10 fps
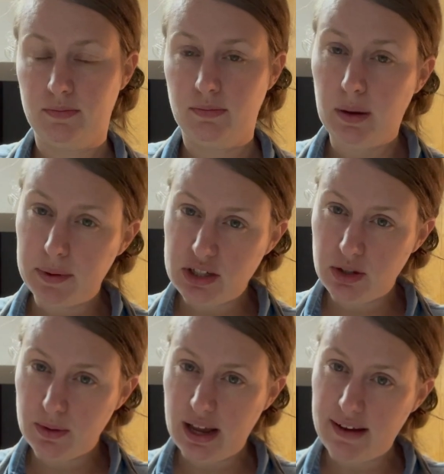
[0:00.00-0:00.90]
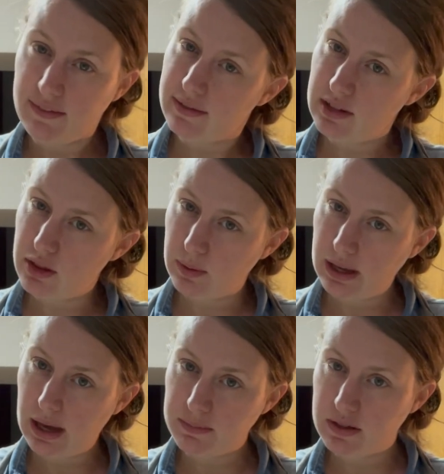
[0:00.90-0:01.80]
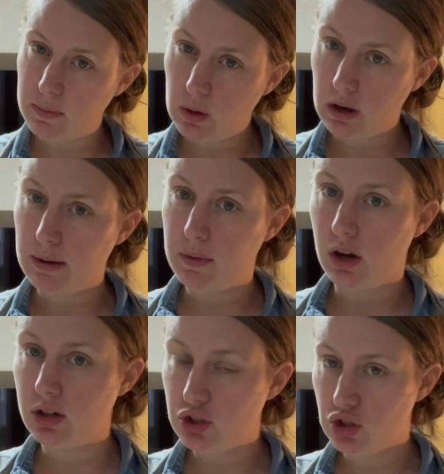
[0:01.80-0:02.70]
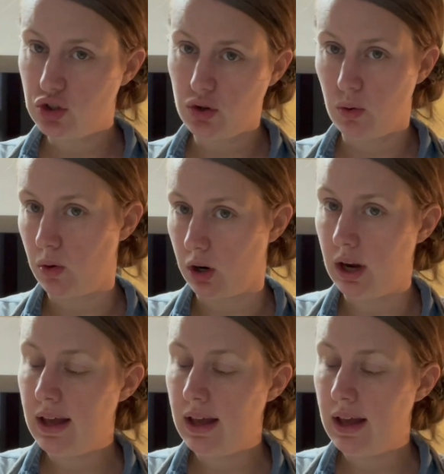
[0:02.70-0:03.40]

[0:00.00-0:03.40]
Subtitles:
probably 2.5 to 3 cups of milk. I'm not sure.